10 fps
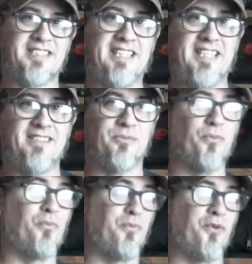neat
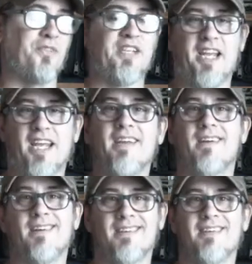during the day.
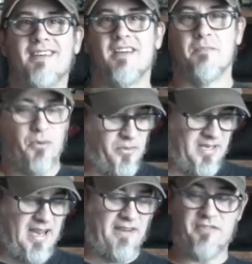But when
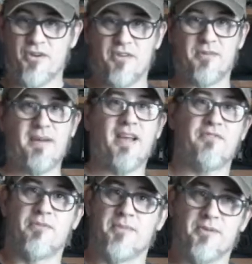you have to go to the
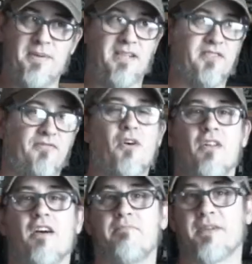bathroom and your pants fall
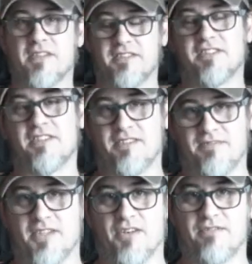off because they're,
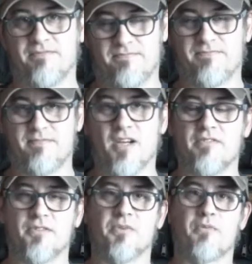you know,
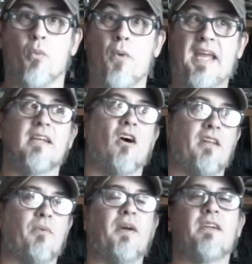covered with weight, all
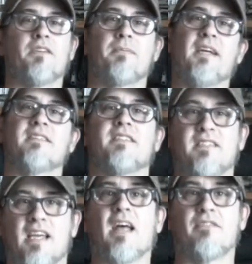that weight on your pants, and
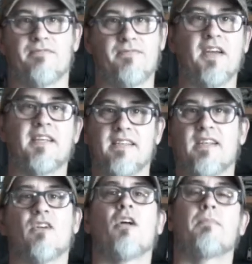you got to fight to
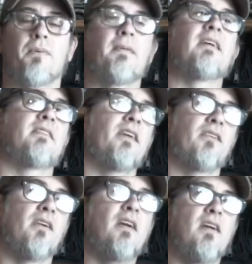get it all put back
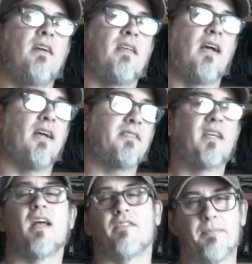together, that's
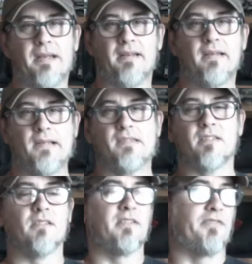kind of a pain. It is a
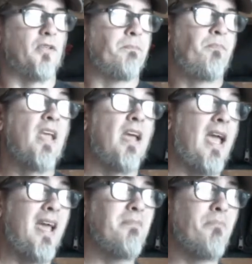little difficult. And